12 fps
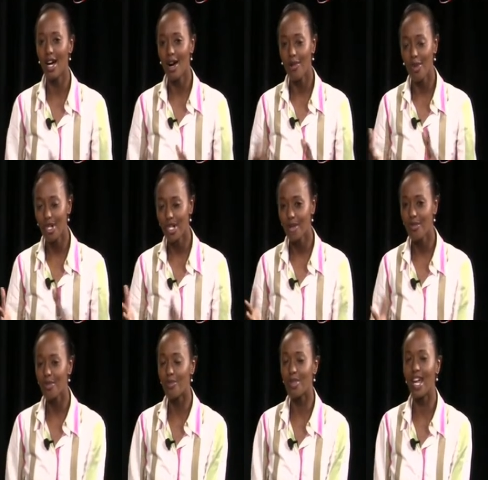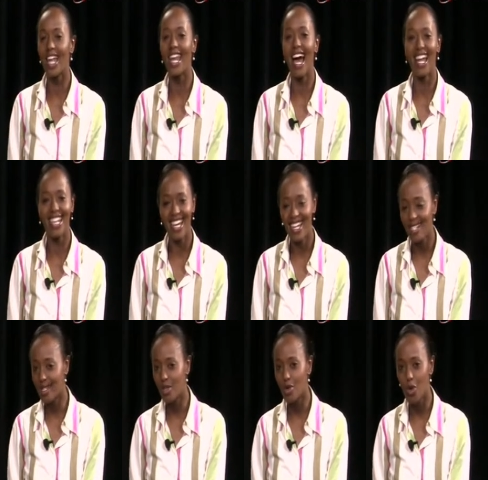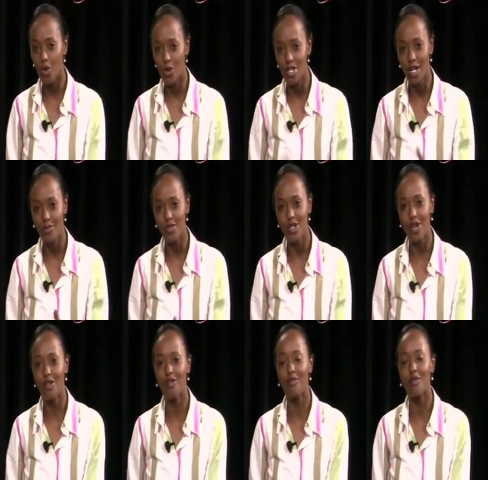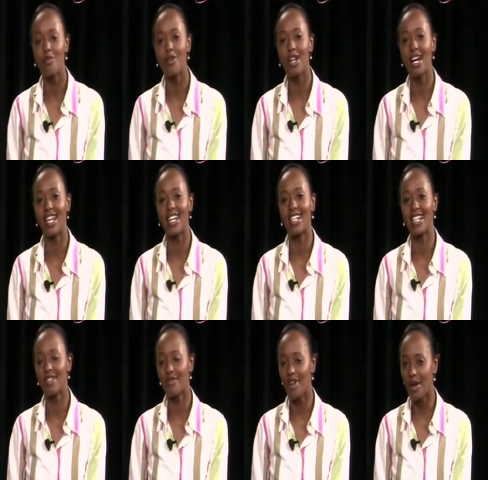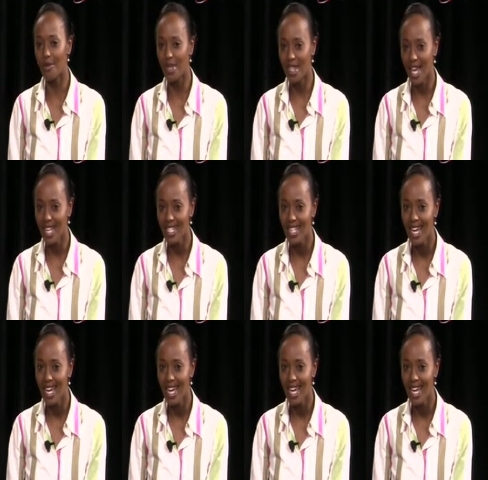what seems to be an unending cold. I'm sure a lot of people can identify with that.